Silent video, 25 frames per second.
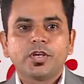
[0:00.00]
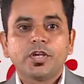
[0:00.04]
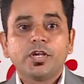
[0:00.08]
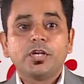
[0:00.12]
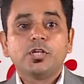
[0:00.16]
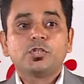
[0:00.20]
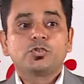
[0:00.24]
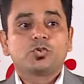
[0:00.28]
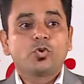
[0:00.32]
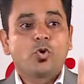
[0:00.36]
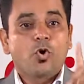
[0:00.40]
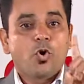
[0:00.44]

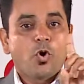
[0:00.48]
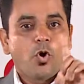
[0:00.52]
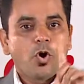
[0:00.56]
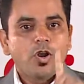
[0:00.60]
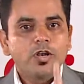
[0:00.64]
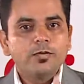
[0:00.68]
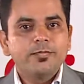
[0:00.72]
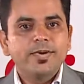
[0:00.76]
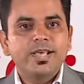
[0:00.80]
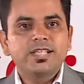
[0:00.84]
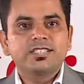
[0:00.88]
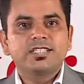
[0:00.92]
So
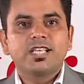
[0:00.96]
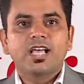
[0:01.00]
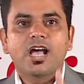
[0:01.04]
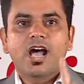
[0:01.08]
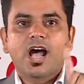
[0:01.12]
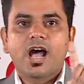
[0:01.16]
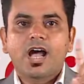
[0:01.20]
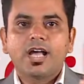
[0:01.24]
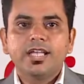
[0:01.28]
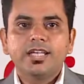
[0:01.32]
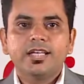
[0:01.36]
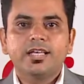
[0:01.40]
always a
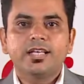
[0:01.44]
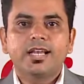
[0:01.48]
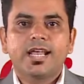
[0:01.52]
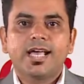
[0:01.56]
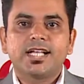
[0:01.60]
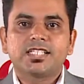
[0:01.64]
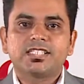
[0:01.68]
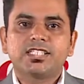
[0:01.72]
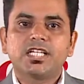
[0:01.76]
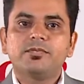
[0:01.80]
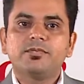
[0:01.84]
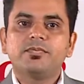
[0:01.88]
higher
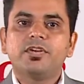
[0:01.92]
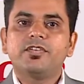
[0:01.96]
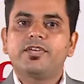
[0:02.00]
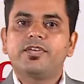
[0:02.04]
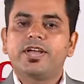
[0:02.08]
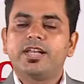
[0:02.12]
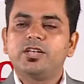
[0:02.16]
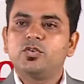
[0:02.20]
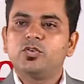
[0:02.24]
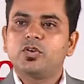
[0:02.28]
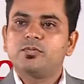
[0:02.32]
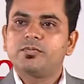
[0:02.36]
HLV
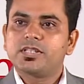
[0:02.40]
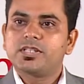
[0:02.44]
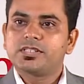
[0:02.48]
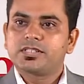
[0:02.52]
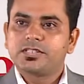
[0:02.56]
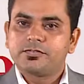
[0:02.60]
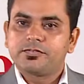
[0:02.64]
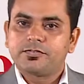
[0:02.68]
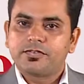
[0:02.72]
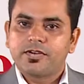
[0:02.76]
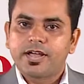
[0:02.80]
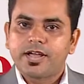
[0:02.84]
value
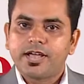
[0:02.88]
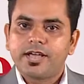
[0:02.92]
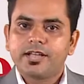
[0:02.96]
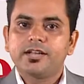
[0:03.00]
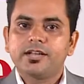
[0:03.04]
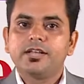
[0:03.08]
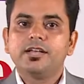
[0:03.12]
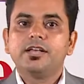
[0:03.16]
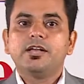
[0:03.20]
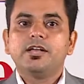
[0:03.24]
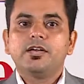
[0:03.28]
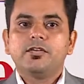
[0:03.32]
emulsifier
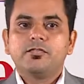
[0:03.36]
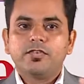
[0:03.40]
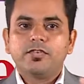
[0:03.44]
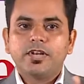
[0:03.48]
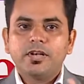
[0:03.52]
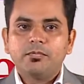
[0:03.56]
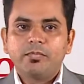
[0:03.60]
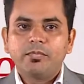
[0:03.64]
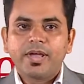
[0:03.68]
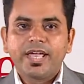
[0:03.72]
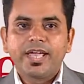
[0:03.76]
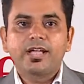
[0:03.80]
will
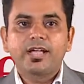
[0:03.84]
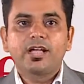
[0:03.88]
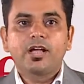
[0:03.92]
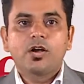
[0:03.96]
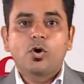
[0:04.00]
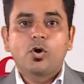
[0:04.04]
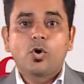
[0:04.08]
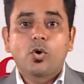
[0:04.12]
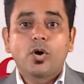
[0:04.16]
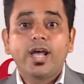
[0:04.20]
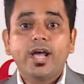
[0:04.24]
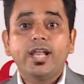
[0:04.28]
make
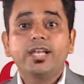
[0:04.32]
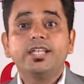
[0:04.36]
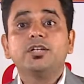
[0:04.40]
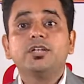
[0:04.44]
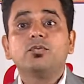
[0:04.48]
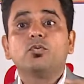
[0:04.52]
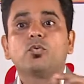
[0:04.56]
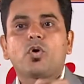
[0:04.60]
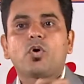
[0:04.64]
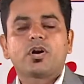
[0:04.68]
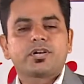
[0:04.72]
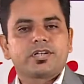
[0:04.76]
oil
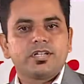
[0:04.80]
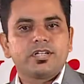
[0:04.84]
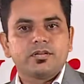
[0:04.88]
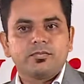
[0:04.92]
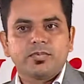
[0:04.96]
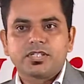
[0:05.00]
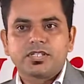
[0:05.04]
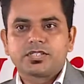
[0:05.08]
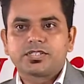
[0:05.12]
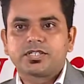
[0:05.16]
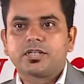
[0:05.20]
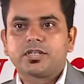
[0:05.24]
in water
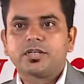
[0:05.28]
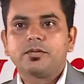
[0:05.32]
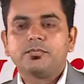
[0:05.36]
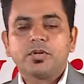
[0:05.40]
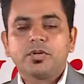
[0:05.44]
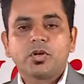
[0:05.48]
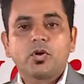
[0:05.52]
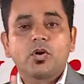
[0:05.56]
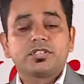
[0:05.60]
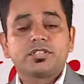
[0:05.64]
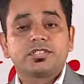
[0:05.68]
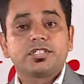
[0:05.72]
emulsion
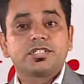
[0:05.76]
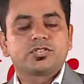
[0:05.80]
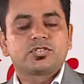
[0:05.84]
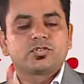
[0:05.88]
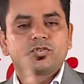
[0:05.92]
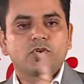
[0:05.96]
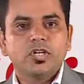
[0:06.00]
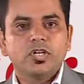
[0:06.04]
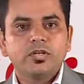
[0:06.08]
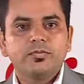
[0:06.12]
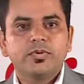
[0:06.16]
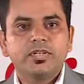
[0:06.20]
because it is
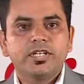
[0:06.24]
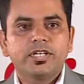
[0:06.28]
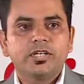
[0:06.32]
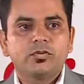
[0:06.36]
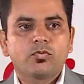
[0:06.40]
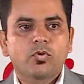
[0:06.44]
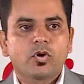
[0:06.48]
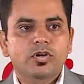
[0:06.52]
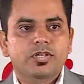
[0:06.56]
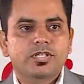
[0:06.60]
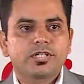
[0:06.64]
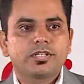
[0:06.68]
soluble in
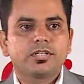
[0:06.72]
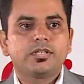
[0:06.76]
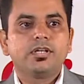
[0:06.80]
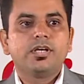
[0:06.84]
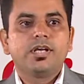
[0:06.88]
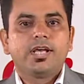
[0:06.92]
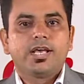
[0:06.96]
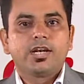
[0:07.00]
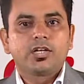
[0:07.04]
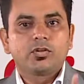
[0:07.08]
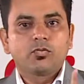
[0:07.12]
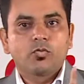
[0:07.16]
water
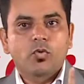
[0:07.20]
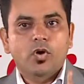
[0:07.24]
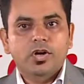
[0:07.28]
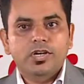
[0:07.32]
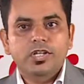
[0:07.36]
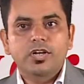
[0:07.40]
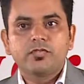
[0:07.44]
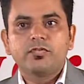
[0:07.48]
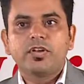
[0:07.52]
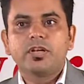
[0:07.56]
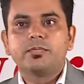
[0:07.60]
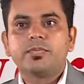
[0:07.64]
and
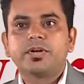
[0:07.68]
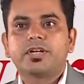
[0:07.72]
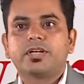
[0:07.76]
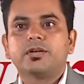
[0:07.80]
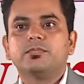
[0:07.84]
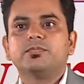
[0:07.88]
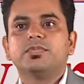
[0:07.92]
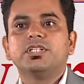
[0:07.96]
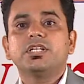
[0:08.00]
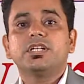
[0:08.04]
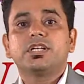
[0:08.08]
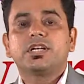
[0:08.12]
water will
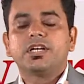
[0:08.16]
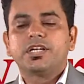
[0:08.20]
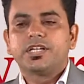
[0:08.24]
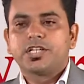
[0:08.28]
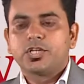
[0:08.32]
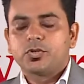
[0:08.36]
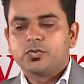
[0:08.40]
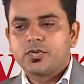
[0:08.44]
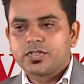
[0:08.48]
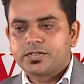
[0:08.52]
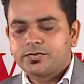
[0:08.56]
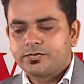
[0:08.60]
become the
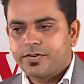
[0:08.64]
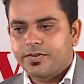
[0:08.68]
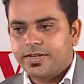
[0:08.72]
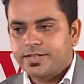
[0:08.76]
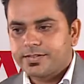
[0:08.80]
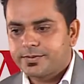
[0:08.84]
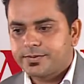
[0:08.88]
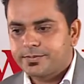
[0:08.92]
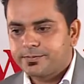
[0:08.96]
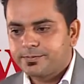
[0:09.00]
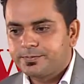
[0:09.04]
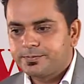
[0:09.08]
continuous
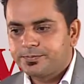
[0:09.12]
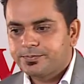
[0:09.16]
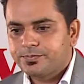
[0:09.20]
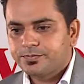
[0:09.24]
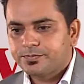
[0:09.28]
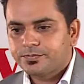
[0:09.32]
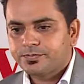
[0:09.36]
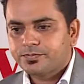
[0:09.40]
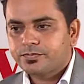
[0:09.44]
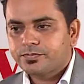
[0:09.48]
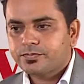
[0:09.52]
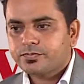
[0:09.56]
phase.
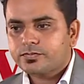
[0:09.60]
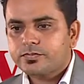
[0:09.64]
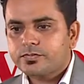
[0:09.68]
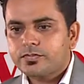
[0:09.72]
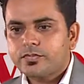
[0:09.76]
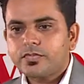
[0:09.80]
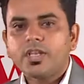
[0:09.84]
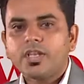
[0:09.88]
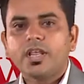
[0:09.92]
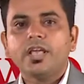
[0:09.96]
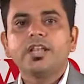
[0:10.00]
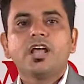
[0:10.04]

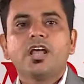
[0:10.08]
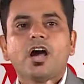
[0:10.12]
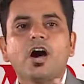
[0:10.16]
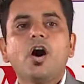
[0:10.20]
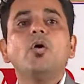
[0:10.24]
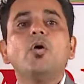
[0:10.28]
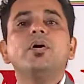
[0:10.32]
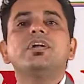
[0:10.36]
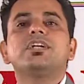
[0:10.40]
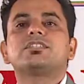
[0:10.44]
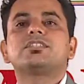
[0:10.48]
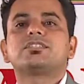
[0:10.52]
And
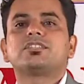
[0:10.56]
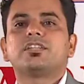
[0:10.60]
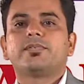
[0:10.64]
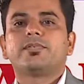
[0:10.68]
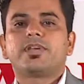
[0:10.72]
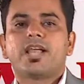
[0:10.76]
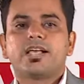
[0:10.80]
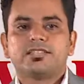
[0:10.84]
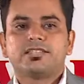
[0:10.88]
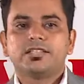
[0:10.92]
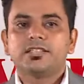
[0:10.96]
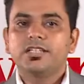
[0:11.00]
how it
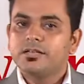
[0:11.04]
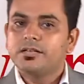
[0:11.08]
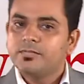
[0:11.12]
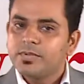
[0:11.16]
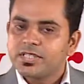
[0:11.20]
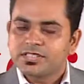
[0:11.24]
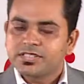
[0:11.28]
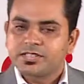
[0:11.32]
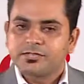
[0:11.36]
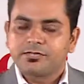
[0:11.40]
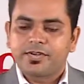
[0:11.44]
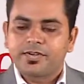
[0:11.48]
stabilizes an
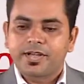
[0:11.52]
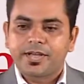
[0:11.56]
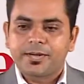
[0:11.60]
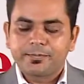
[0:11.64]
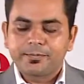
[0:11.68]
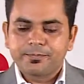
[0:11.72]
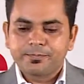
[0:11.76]
emulsifier?